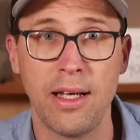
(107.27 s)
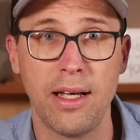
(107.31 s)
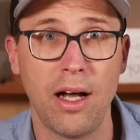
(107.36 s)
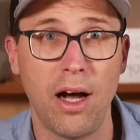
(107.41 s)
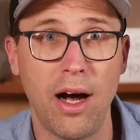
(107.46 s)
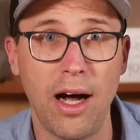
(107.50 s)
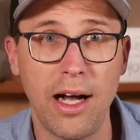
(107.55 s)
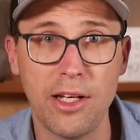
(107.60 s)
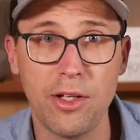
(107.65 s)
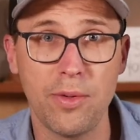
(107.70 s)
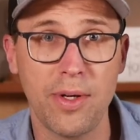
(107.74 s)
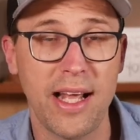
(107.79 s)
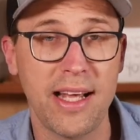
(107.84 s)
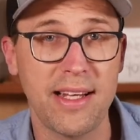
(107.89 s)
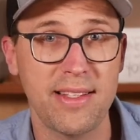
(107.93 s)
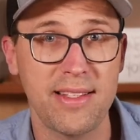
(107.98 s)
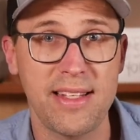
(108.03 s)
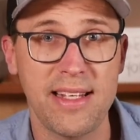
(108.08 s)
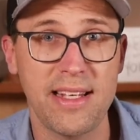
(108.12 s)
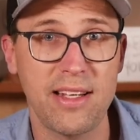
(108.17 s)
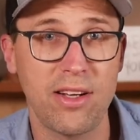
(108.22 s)
onto an
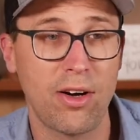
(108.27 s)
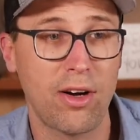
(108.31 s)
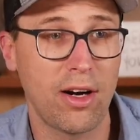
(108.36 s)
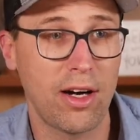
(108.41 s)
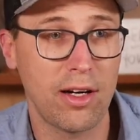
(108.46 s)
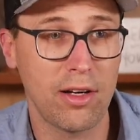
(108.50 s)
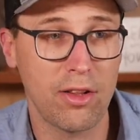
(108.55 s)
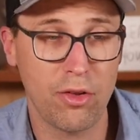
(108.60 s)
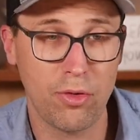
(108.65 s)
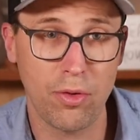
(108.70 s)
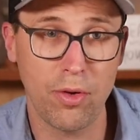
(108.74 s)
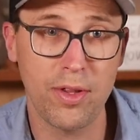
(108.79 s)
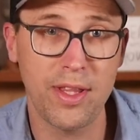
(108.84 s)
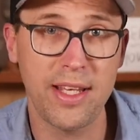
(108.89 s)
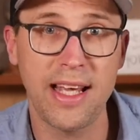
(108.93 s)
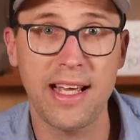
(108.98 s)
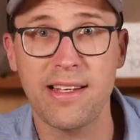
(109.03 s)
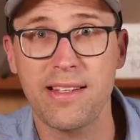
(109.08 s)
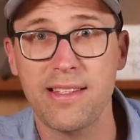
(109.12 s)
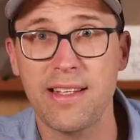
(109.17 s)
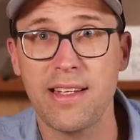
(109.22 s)
SD card, throw the
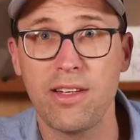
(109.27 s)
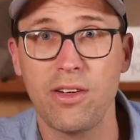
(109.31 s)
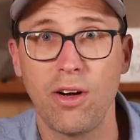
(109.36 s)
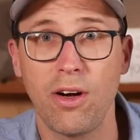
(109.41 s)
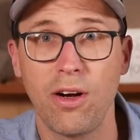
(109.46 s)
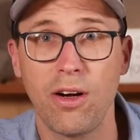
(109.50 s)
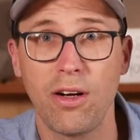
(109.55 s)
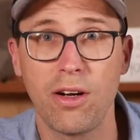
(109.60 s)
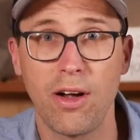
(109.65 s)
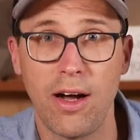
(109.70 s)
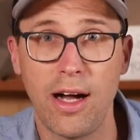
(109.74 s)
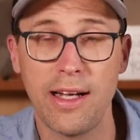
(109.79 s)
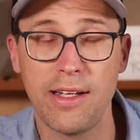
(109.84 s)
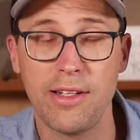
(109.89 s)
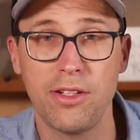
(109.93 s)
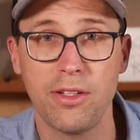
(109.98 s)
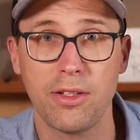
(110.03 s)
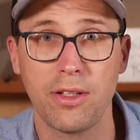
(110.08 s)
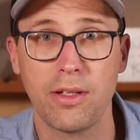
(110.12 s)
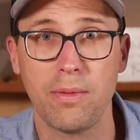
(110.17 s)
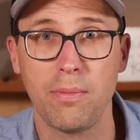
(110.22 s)
SD card onto
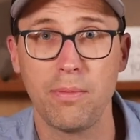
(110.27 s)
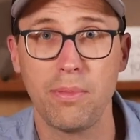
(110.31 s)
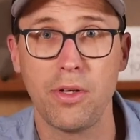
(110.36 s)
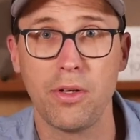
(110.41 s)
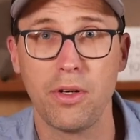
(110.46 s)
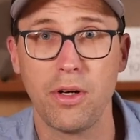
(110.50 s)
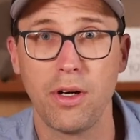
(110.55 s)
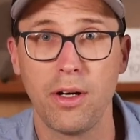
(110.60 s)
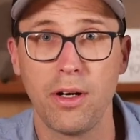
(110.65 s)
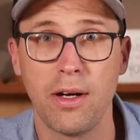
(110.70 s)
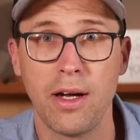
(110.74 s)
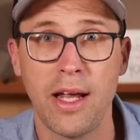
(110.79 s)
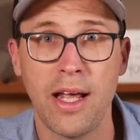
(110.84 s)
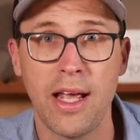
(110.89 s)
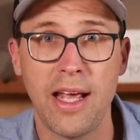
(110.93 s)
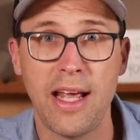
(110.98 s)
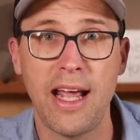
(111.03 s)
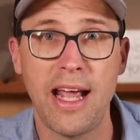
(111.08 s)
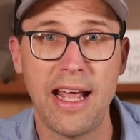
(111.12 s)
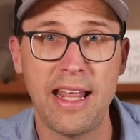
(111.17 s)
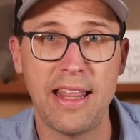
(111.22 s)
your computer,
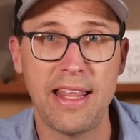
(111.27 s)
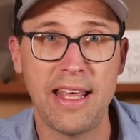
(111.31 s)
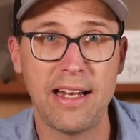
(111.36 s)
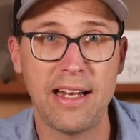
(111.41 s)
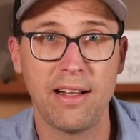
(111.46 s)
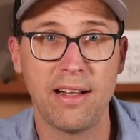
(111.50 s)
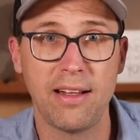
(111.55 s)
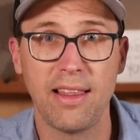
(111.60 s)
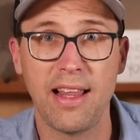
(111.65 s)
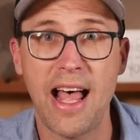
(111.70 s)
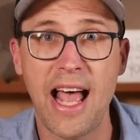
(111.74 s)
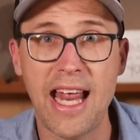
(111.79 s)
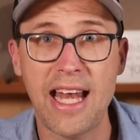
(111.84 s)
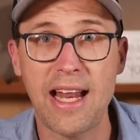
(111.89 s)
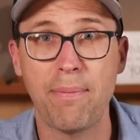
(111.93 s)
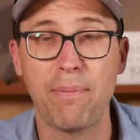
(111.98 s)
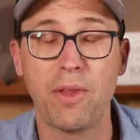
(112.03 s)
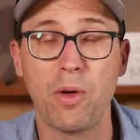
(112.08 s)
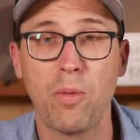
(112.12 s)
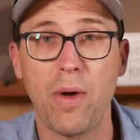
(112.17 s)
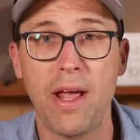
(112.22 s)
and then line
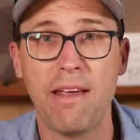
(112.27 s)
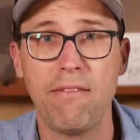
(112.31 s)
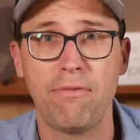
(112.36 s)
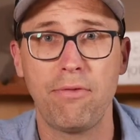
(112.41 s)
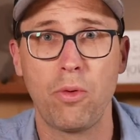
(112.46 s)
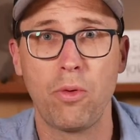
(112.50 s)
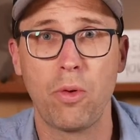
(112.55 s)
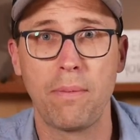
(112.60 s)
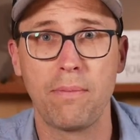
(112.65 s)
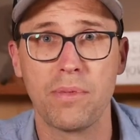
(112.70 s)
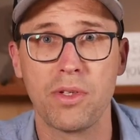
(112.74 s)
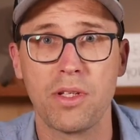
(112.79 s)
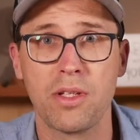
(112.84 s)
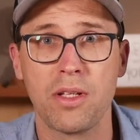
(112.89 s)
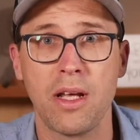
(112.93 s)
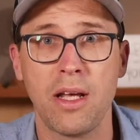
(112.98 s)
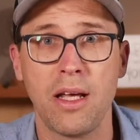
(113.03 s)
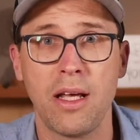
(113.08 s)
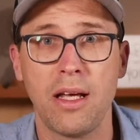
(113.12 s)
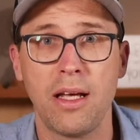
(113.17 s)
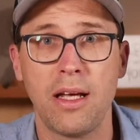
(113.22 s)
up the waveforms.
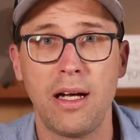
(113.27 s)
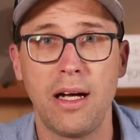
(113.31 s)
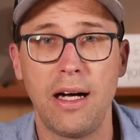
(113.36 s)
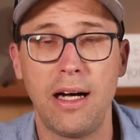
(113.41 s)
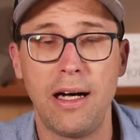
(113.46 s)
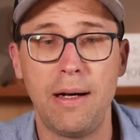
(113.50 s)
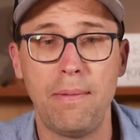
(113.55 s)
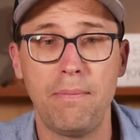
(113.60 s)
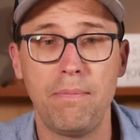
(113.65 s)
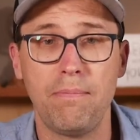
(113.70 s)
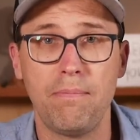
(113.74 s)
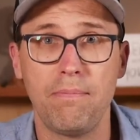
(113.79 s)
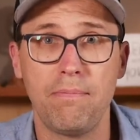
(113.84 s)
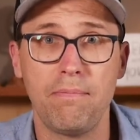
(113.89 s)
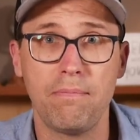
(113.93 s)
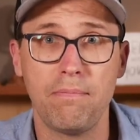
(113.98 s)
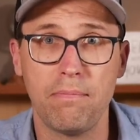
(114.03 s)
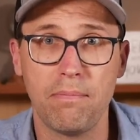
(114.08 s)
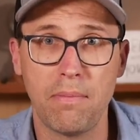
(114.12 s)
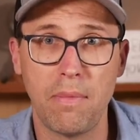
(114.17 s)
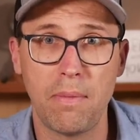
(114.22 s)

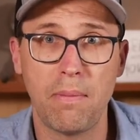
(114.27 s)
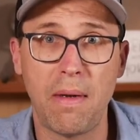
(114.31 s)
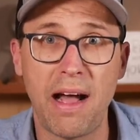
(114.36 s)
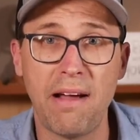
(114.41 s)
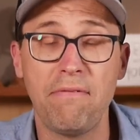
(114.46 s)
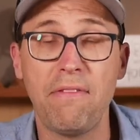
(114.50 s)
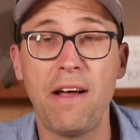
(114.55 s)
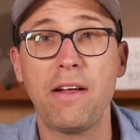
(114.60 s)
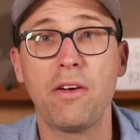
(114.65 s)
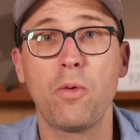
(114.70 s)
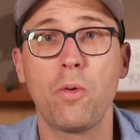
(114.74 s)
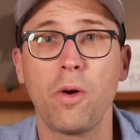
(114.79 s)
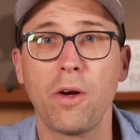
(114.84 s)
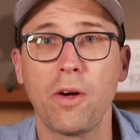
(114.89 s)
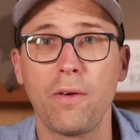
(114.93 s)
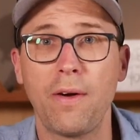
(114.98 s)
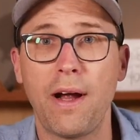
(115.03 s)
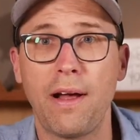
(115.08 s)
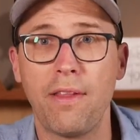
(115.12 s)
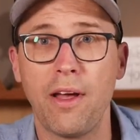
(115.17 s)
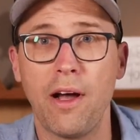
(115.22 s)
I found a
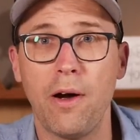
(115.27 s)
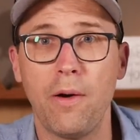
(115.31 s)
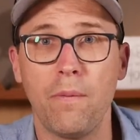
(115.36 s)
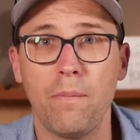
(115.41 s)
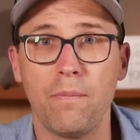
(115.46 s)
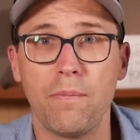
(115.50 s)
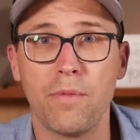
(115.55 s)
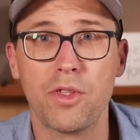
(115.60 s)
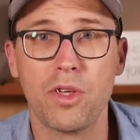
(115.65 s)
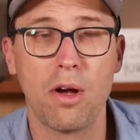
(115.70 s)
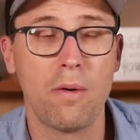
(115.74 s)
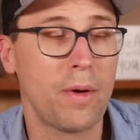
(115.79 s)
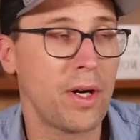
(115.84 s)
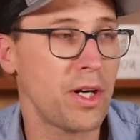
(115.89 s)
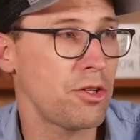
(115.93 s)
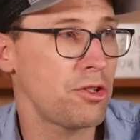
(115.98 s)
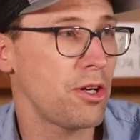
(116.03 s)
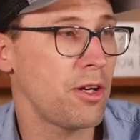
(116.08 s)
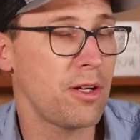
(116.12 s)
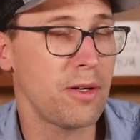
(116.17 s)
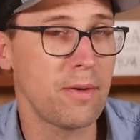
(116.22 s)
workaround though. So I want
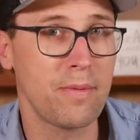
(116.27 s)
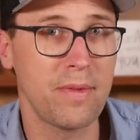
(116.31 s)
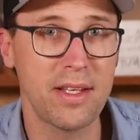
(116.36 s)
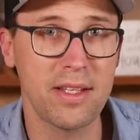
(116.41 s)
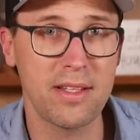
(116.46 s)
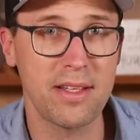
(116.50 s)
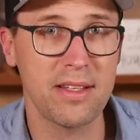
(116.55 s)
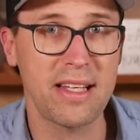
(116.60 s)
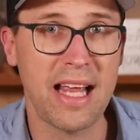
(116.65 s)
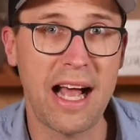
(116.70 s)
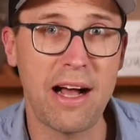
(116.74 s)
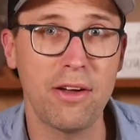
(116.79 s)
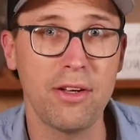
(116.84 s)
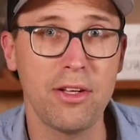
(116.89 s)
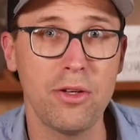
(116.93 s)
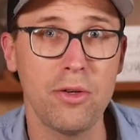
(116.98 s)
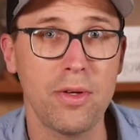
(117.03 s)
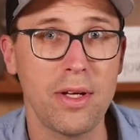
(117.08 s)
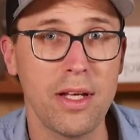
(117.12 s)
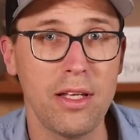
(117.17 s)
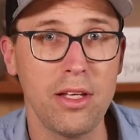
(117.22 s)
to show you, this is how
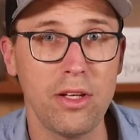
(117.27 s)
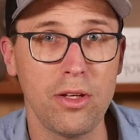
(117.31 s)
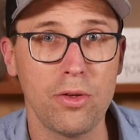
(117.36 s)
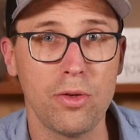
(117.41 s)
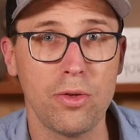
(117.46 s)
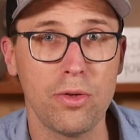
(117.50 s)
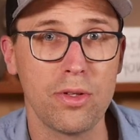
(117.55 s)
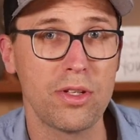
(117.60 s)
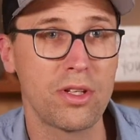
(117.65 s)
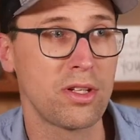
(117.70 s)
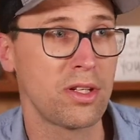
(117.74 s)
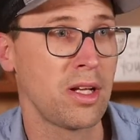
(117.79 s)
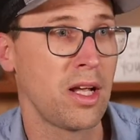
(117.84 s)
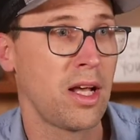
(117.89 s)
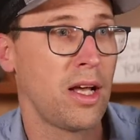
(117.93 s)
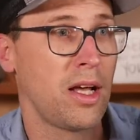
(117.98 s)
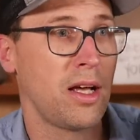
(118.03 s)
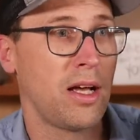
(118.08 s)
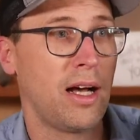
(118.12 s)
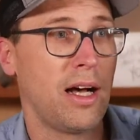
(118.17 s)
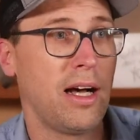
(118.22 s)
you could use
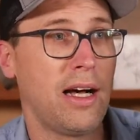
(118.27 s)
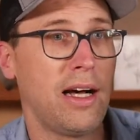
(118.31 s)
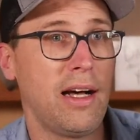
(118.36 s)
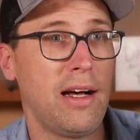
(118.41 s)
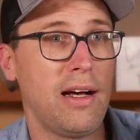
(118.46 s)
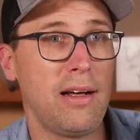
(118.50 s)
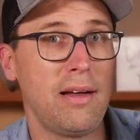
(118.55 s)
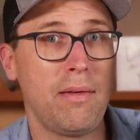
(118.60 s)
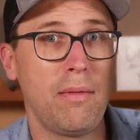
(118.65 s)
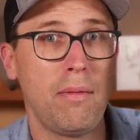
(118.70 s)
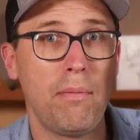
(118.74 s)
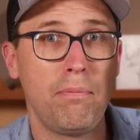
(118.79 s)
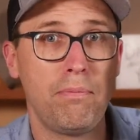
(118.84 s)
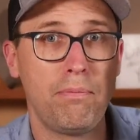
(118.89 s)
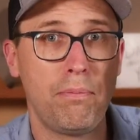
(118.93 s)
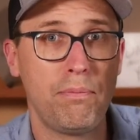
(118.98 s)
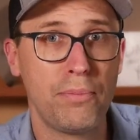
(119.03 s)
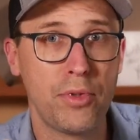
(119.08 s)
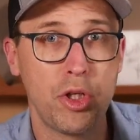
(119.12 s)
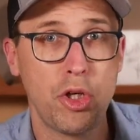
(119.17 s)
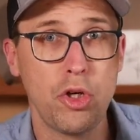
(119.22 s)

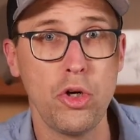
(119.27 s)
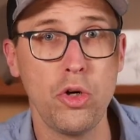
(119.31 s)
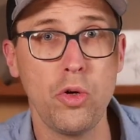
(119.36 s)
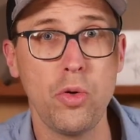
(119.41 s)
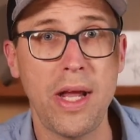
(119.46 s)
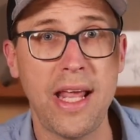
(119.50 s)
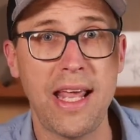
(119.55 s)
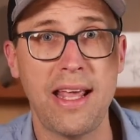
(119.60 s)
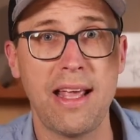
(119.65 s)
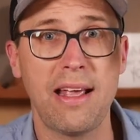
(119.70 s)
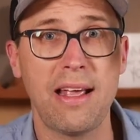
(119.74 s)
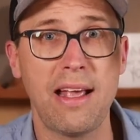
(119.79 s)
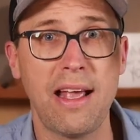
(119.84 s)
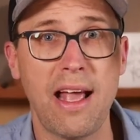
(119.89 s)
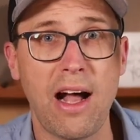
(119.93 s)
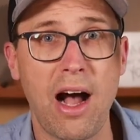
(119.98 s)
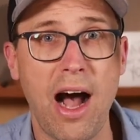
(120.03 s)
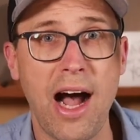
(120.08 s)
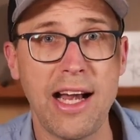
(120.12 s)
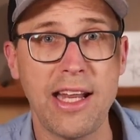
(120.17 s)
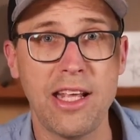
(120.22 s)
two
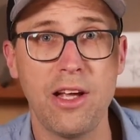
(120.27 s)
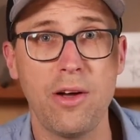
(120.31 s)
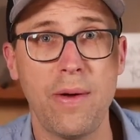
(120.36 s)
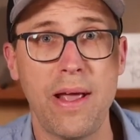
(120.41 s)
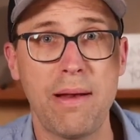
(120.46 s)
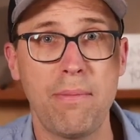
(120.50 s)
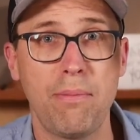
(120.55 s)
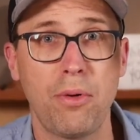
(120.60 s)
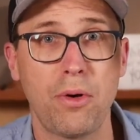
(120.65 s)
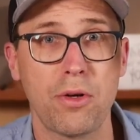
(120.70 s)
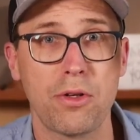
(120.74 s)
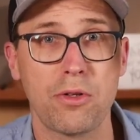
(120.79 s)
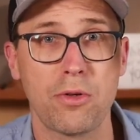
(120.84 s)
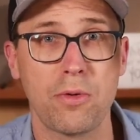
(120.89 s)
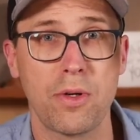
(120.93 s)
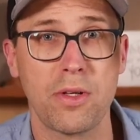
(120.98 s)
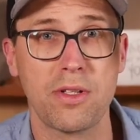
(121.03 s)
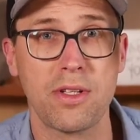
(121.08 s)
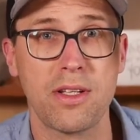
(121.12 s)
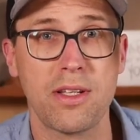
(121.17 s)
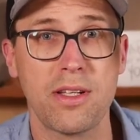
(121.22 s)
audio input
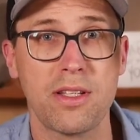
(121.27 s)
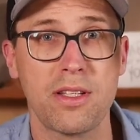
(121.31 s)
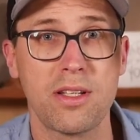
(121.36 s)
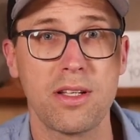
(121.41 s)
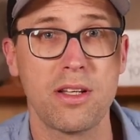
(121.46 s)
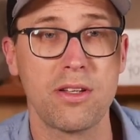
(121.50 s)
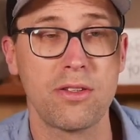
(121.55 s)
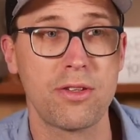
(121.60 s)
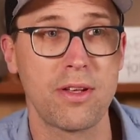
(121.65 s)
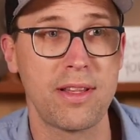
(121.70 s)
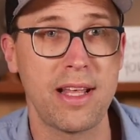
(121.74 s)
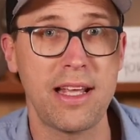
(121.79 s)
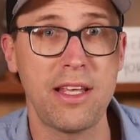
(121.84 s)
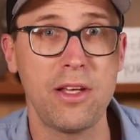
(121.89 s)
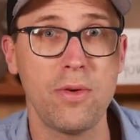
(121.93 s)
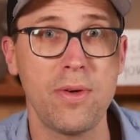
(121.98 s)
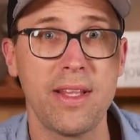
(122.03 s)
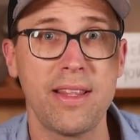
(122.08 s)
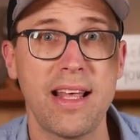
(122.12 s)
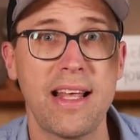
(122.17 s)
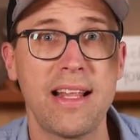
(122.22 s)
sources so that
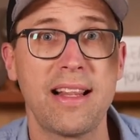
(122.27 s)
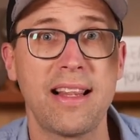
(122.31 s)
you can then